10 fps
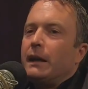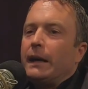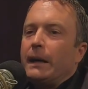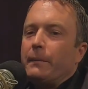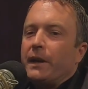
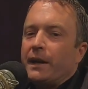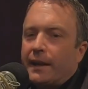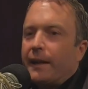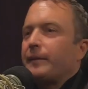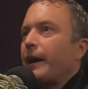And
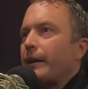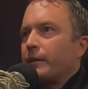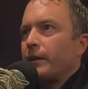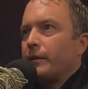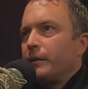I get that.
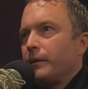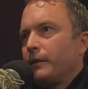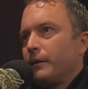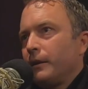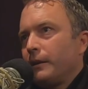And
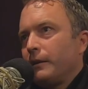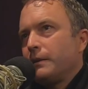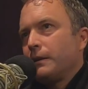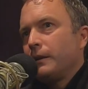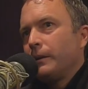
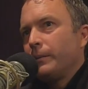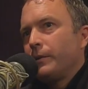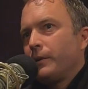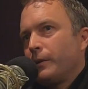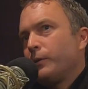
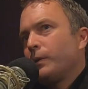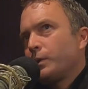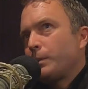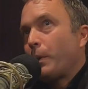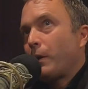there
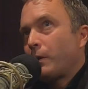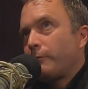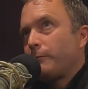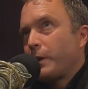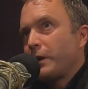was a part
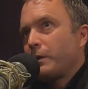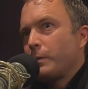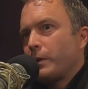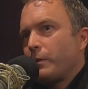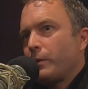of my
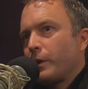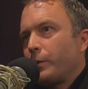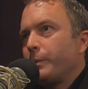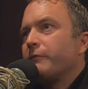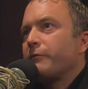career where I
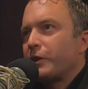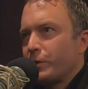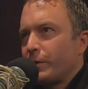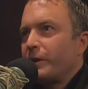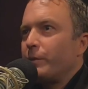would be
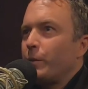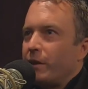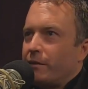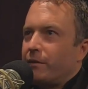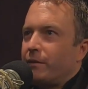frustrated
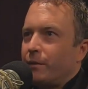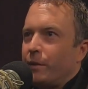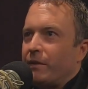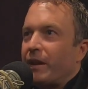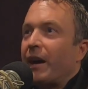with
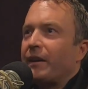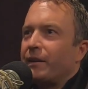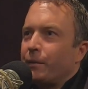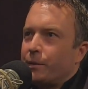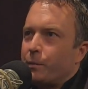that,
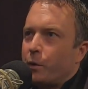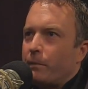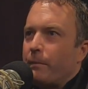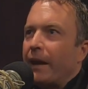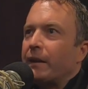and it was more
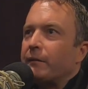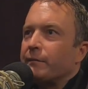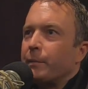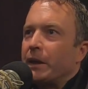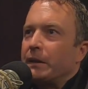
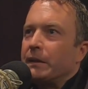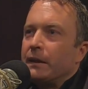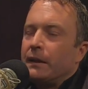combative. But,